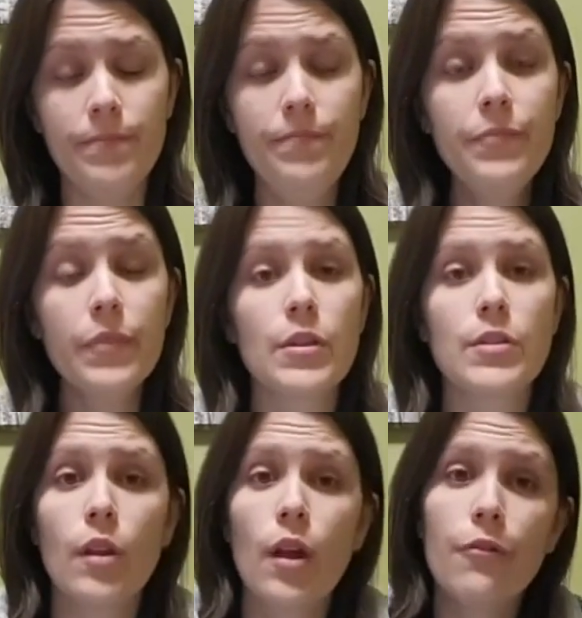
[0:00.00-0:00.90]
There's a
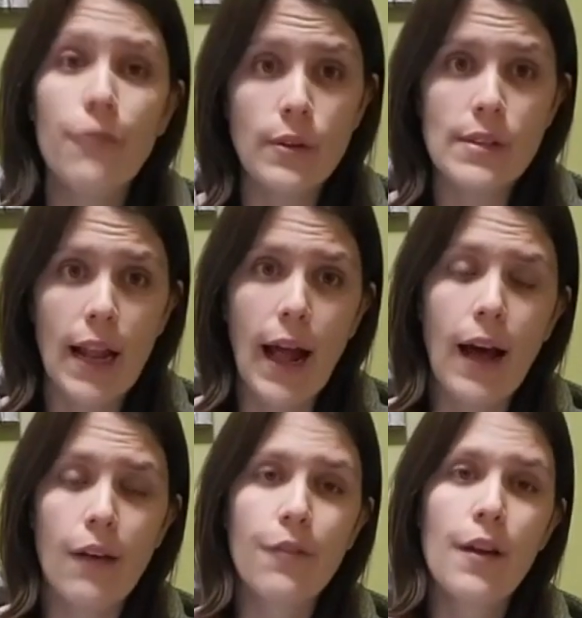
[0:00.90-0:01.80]
lot of foods that
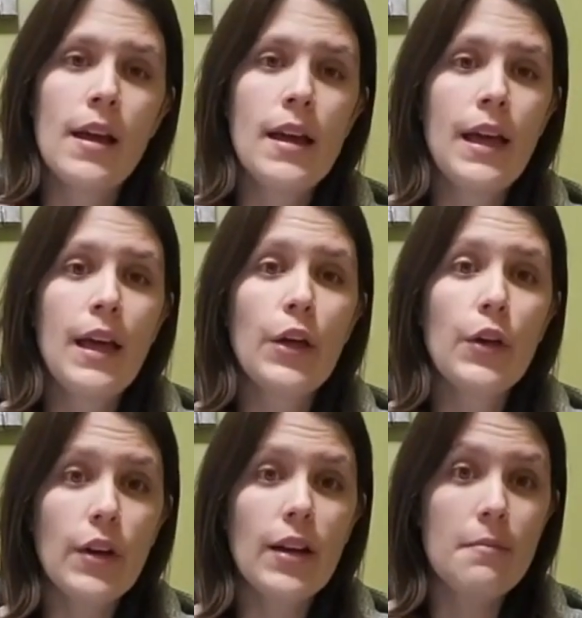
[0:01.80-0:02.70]
have
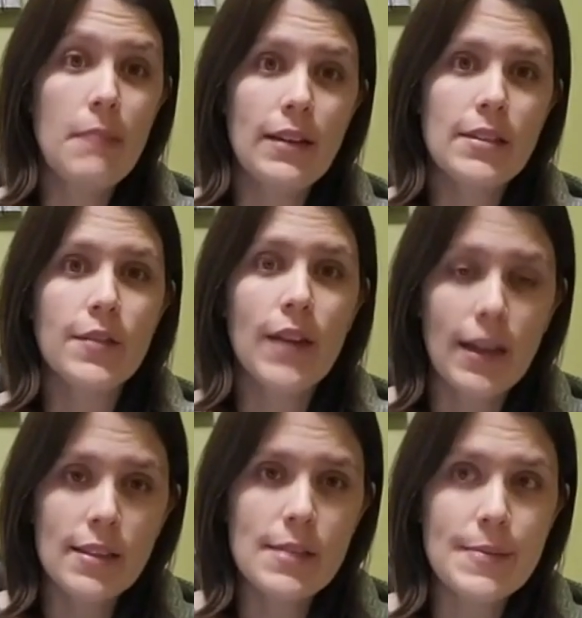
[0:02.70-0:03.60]
good amounts of
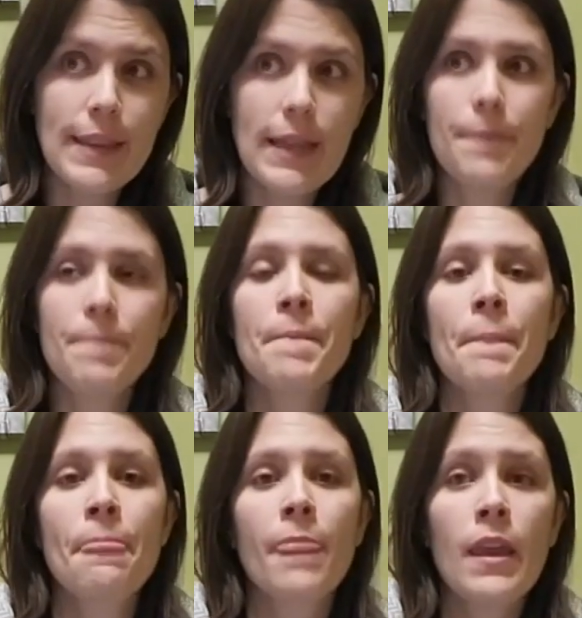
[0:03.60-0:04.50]
calcium in them.
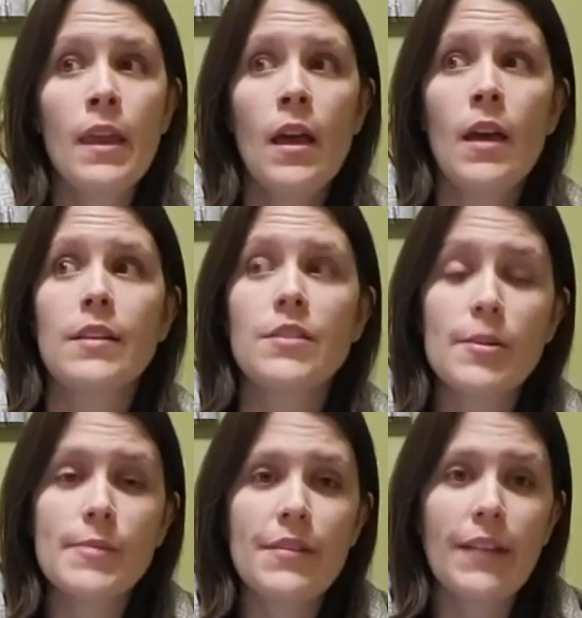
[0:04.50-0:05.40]
In terms
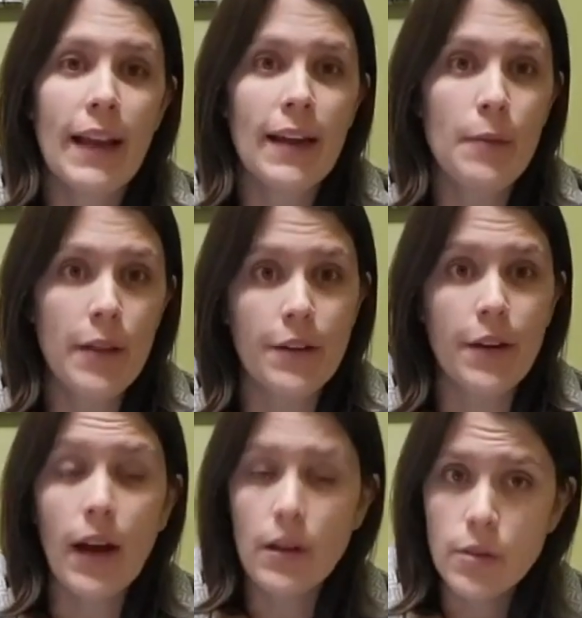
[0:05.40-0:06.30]
of an animal in your
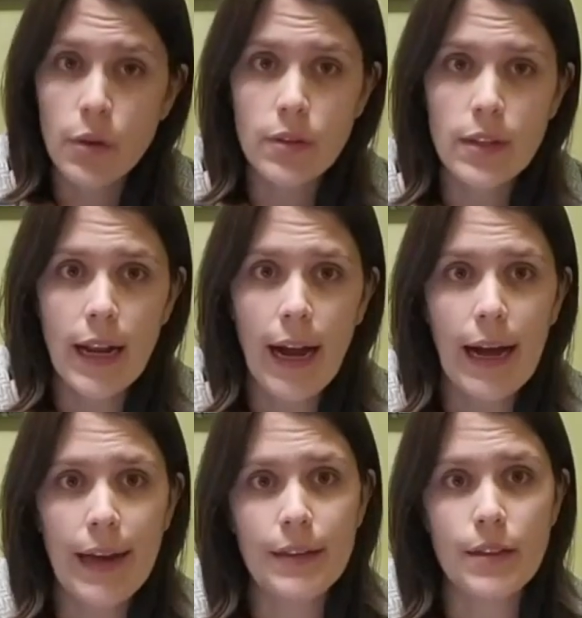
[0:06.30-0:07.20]
household that
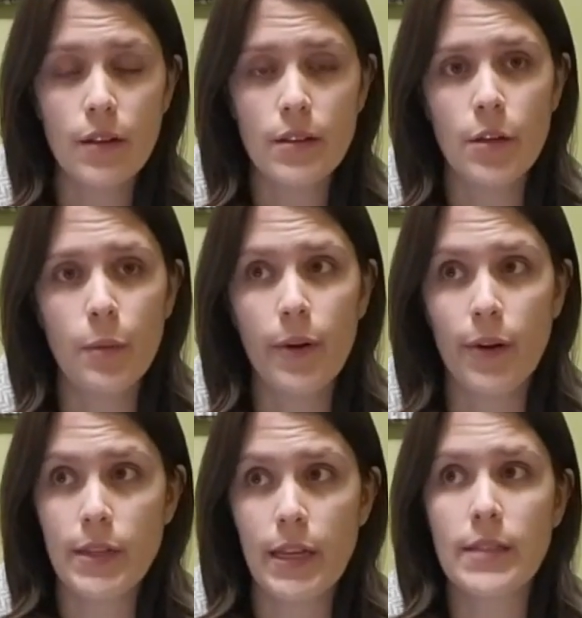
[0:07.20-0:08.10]
has
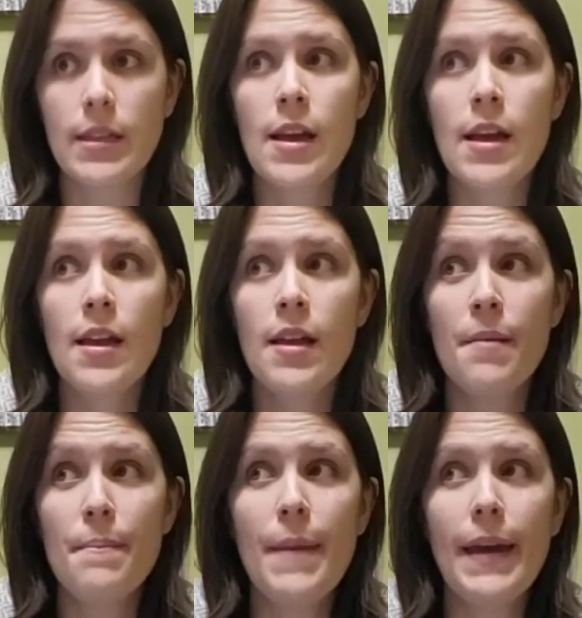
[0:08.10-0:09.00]
osteoporosis,
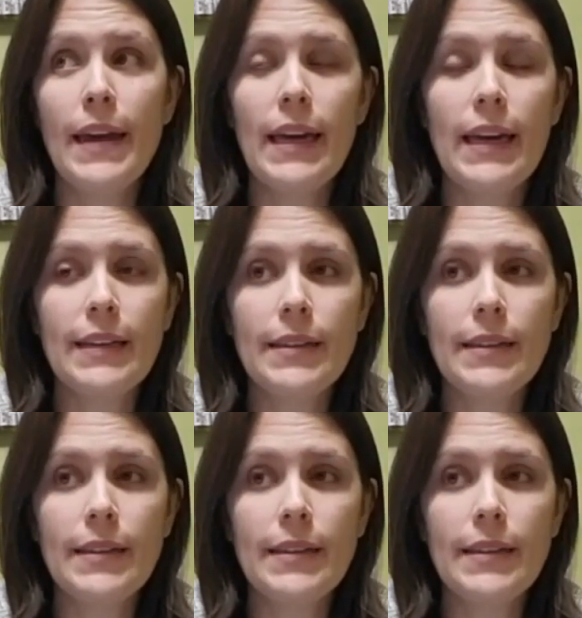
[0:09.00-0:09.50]
making